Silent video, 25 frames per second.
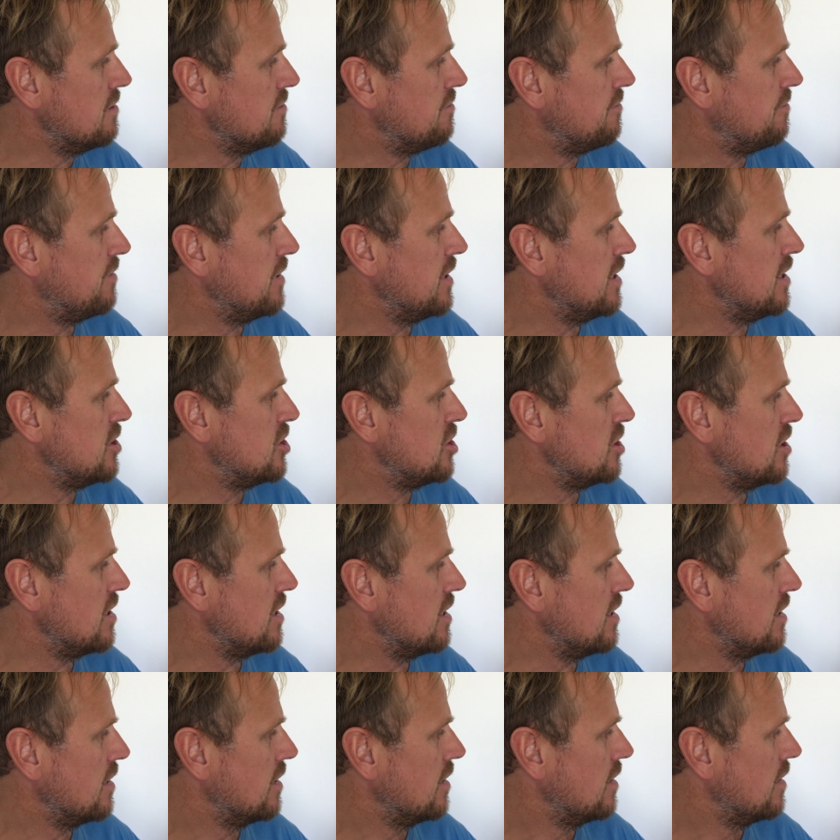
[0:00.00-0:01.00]

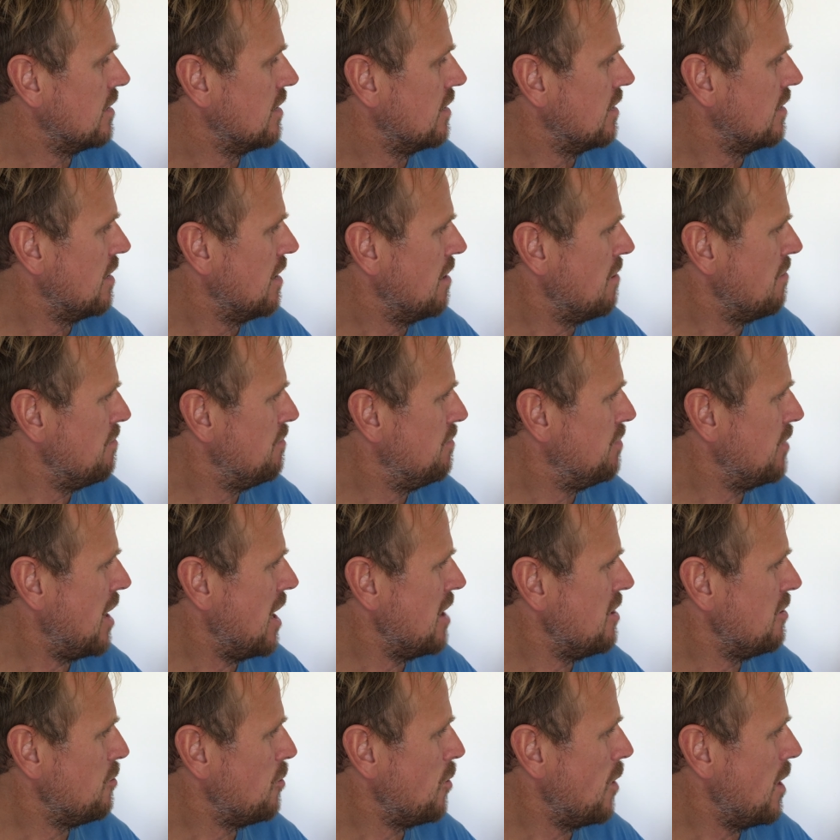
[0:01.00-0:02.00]
Fiji. And
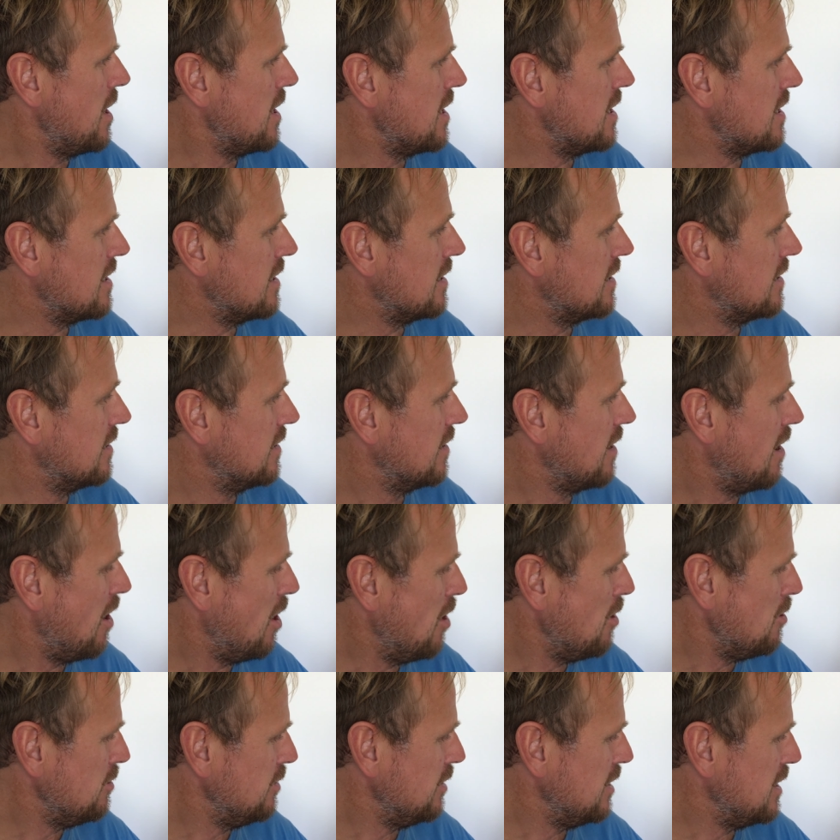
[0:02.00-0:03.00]
by the way,
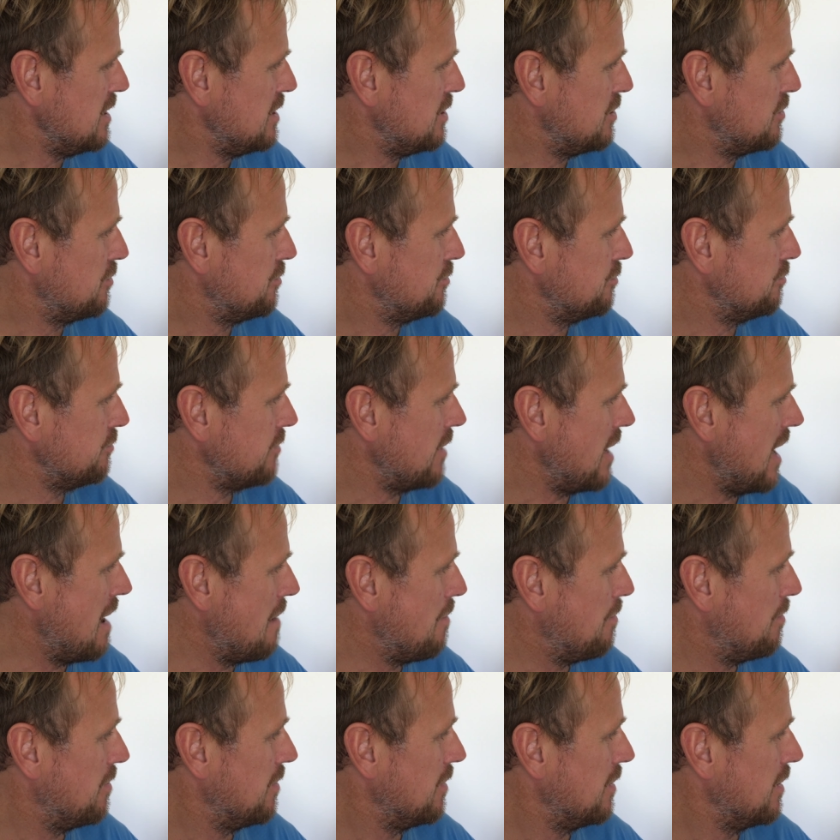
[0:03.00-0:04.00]
holy
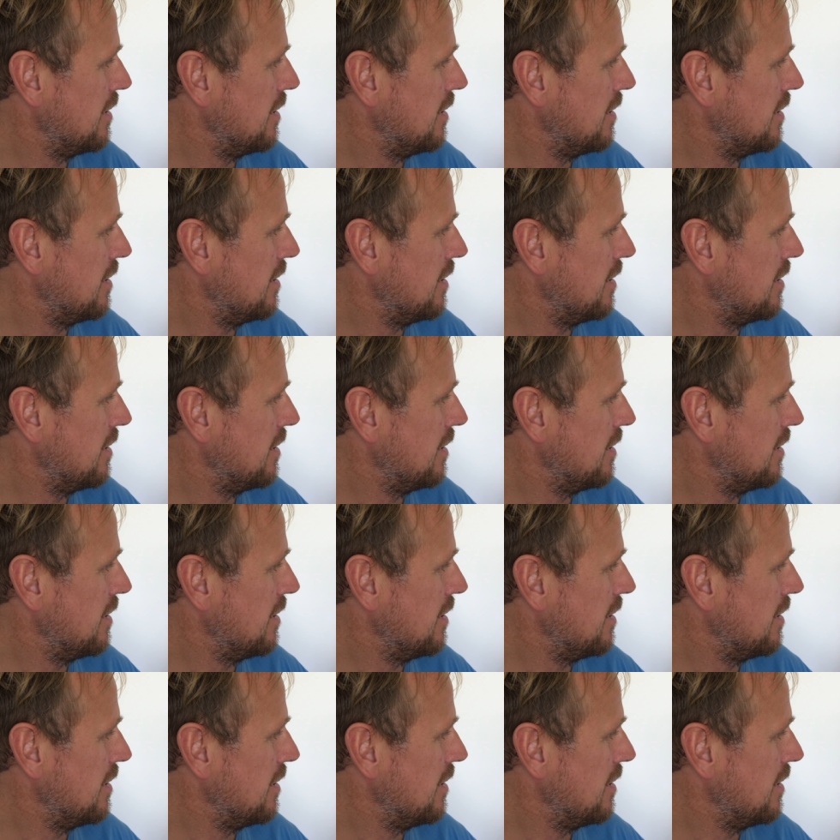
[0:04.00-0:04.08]
crap!